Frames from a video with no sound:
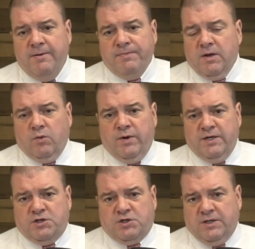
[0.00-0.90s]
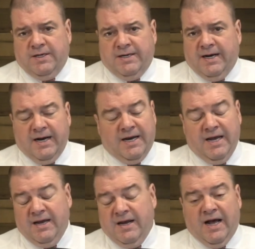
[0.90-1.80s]
which,
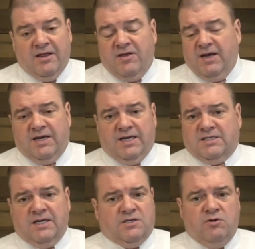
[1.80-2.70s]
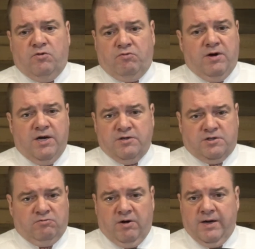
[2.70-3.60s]
again, I think has got 2-3 years
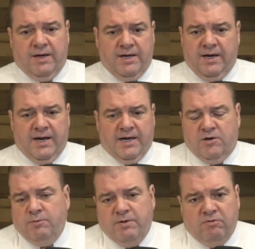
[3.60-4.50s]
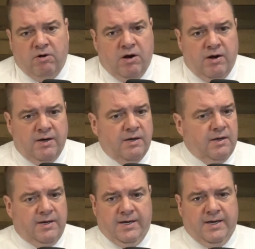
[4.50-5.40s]
to run. I could be wrong,
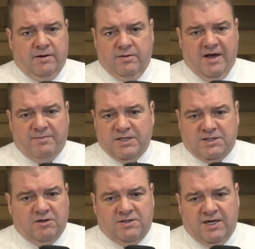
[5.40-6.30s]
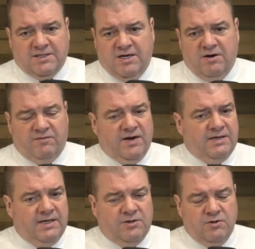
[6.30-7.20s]
and I'll have my sell tickets out if I
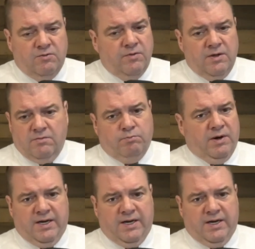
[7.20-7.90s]
need to, but it